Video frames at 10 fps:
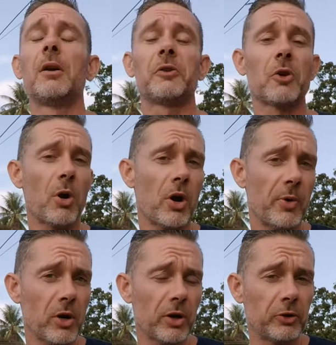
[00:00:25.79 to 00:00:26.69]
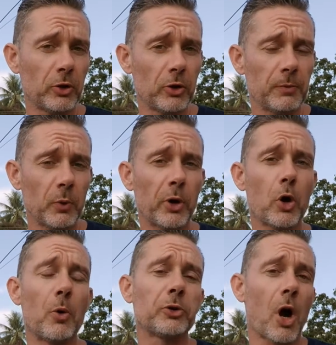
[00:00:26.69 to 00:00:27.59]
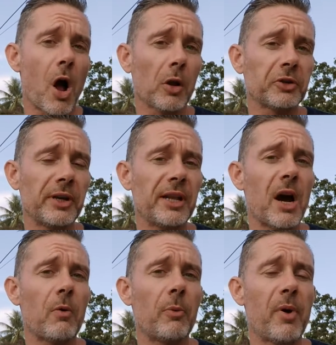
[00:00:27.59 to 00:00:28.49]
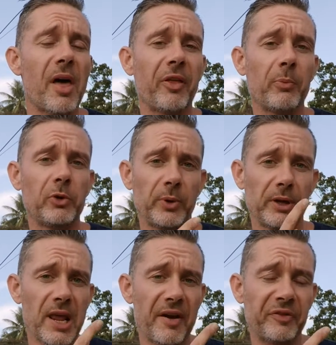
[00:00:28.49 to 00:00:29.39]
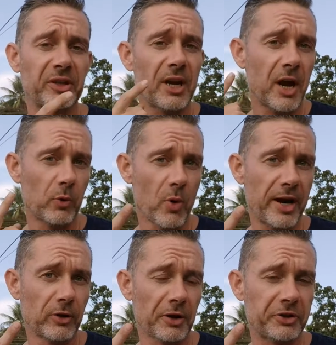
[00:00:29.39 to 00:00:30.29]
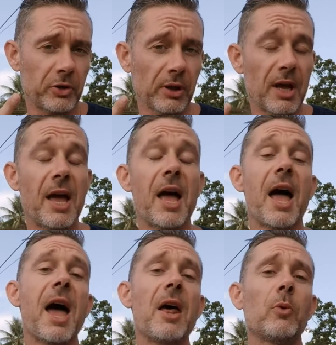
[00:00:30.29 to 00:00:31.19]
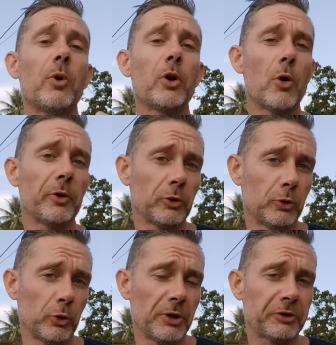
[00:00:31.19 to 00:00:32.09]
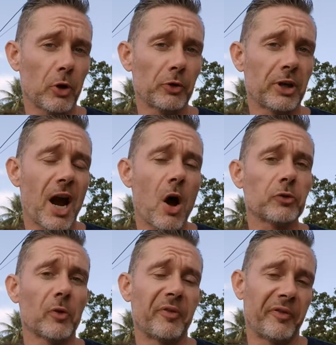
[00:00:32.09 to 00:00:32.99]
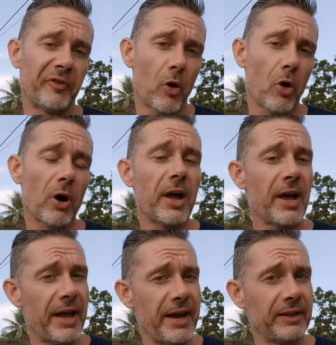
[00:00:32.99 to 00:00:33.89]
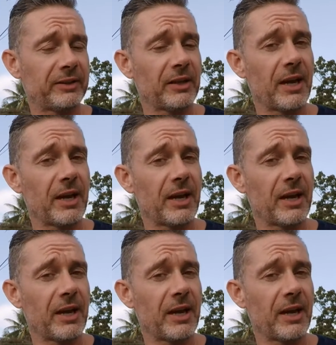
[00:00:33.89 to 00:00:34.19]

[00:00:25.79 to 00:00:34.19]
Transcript: So what are we going to do? We're going to alternate our breath between left and right nostril. And we're going to do this on the count of 4, 8,